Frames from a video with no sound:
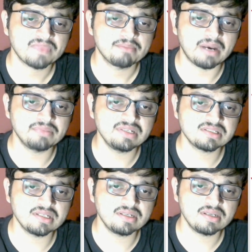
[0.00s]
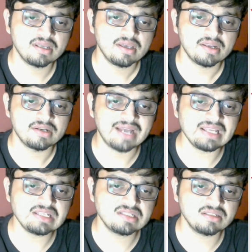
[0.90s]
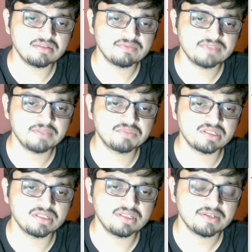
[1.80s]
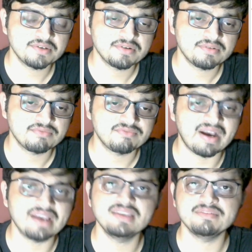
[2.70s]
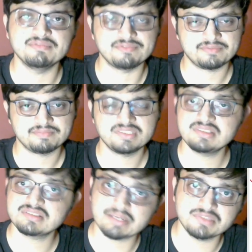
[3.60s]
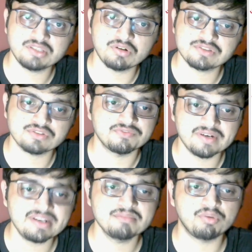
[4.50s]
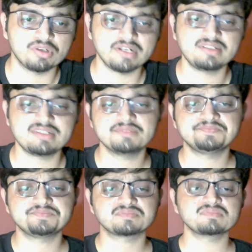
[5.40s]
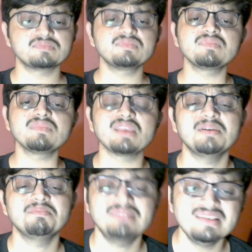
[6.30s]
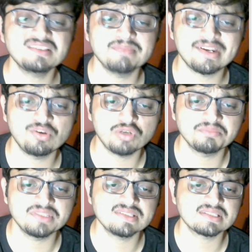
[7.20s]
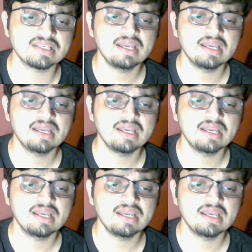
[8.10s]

published in 1955. This is something also very important. Please make a note of this.